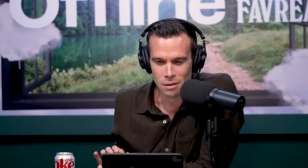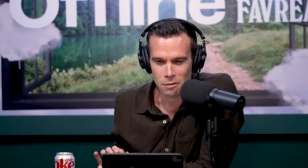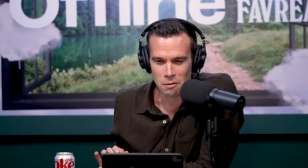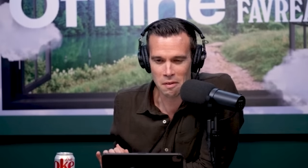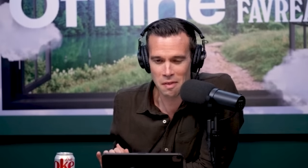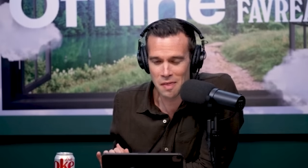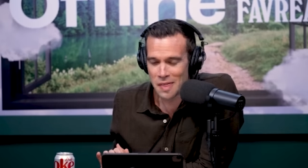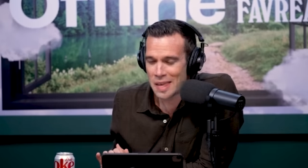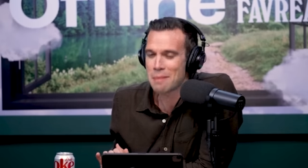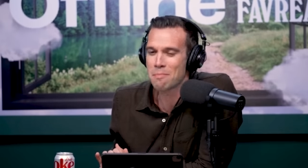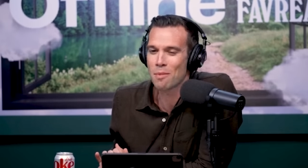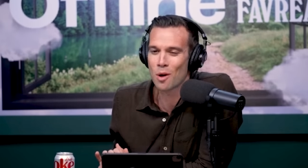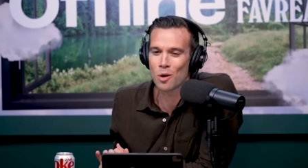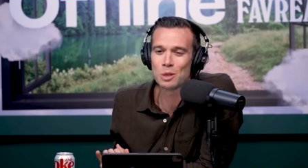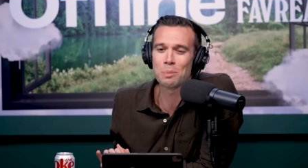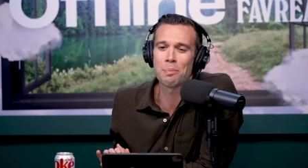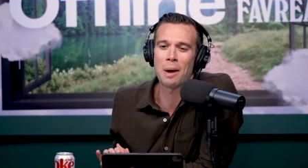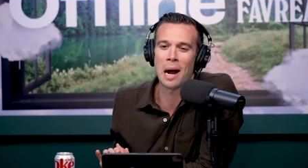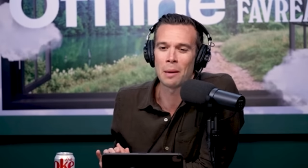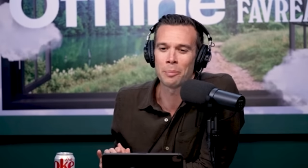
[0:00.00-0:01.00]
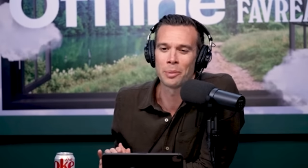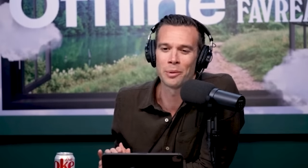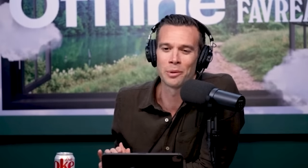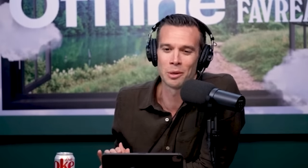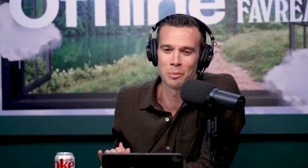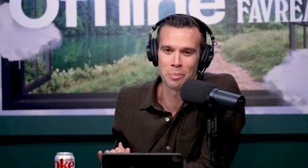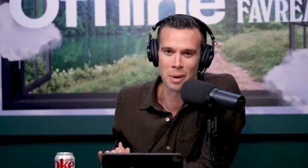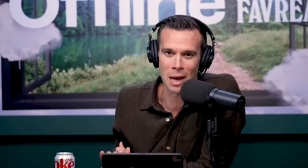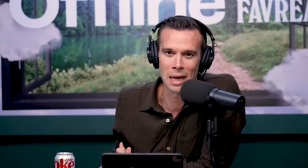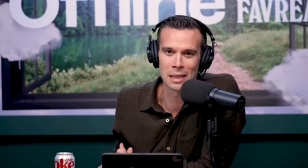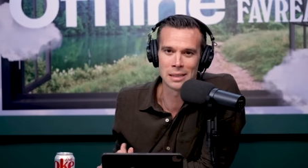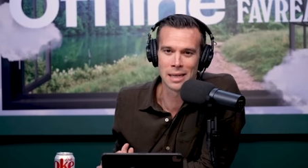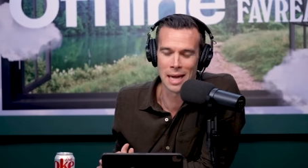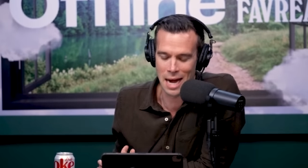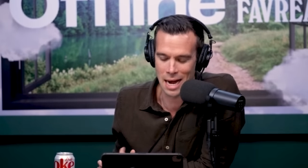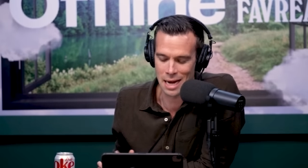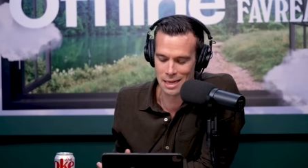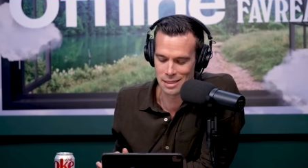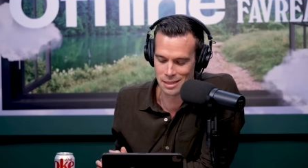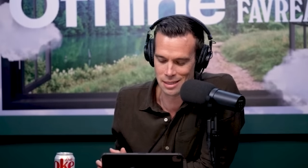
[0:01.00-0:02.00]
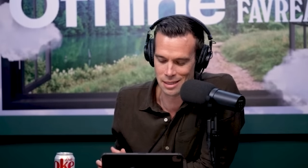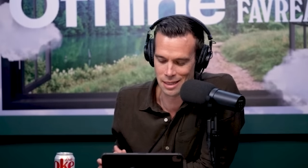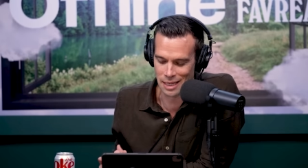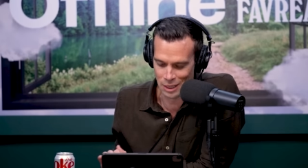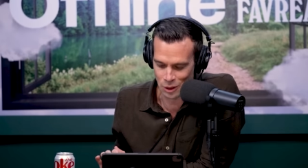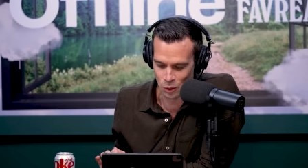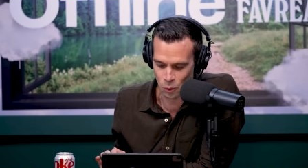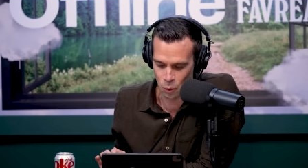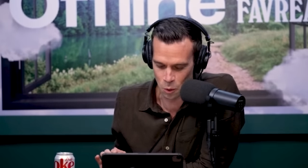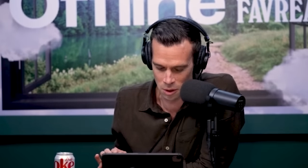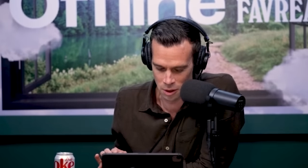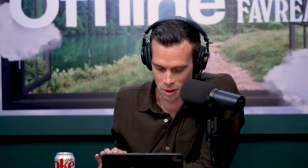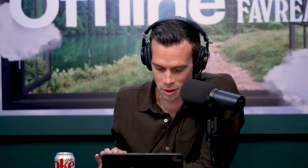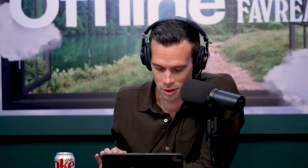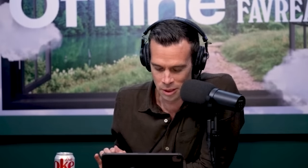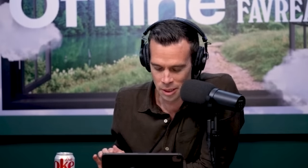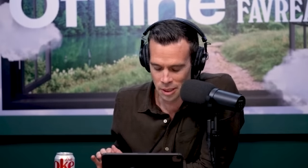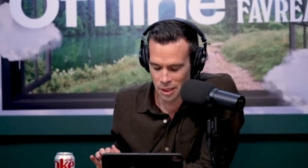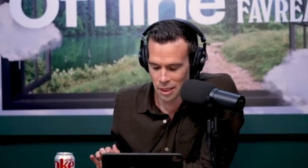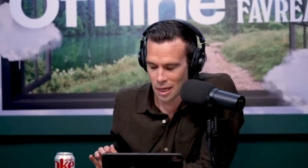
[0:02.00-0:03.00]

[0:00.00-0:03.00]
the most popular podcast in the world.